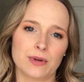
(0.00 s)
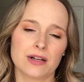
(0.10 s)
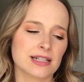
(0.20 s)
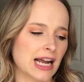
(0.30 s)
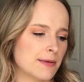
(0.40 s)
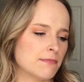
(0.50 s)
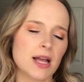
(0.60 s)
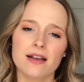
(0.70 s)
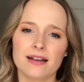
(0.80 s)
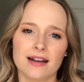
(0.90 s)
wintertime
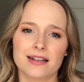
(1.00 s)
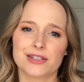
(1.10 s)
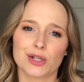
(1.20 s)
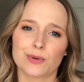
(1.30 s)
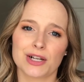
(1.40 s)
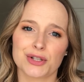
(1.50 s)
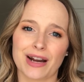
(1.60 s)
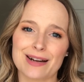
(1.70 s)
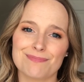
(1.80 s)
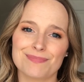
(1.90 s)
and it still works
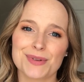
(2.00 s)
great.